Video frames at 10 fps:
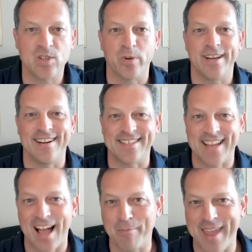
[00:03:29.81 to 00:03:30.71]
We did a
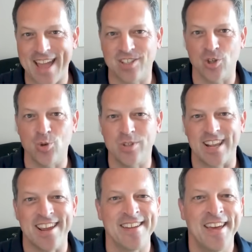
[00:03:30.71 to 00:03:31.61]
Tomcat
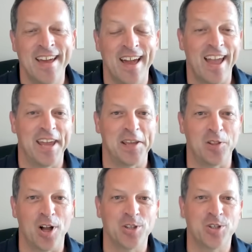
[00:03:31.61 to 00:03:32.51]
Tuesday and
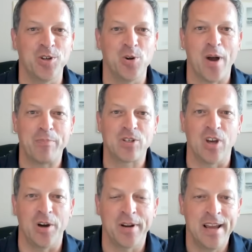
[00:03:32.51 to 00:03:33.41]
launched a new
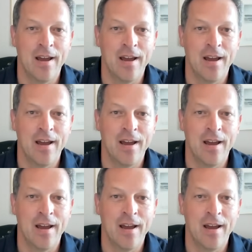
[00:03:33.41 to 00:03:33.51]
episode.